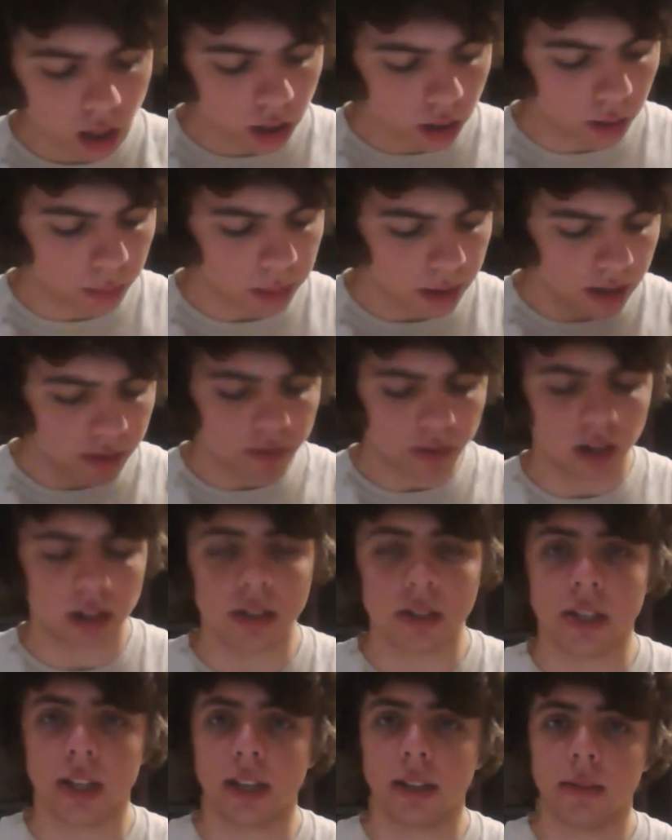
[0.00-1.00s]
Could be
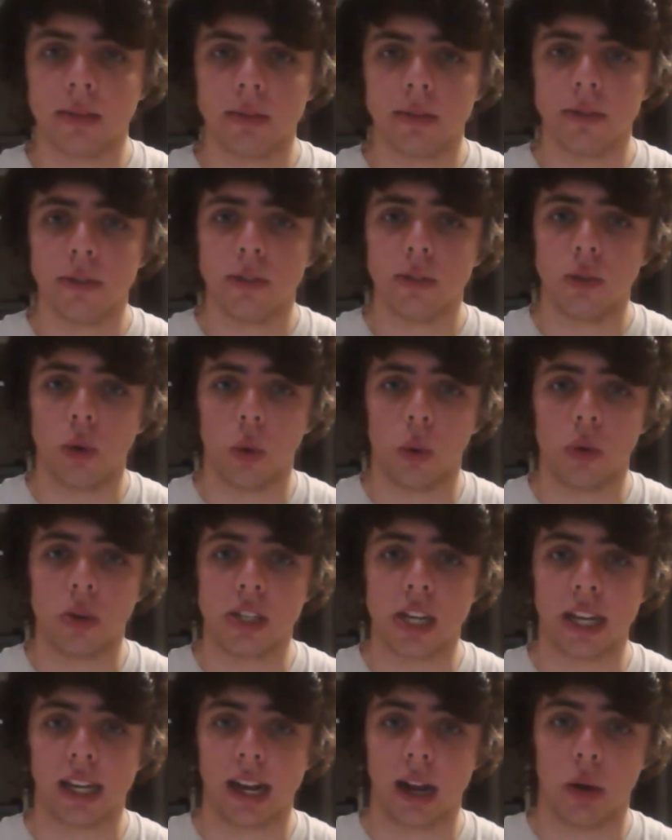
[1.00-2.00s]
advancing for
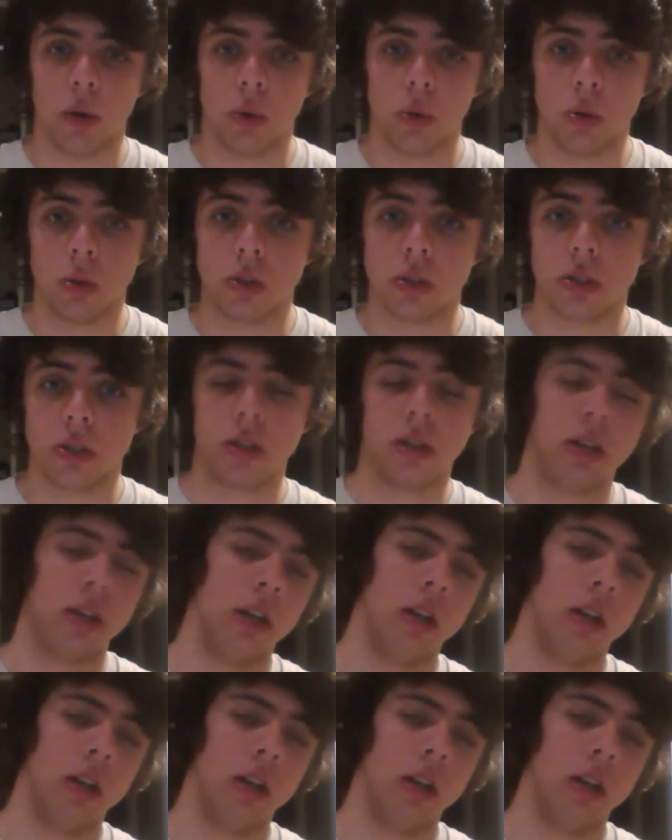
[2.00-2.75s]
taking out hordes.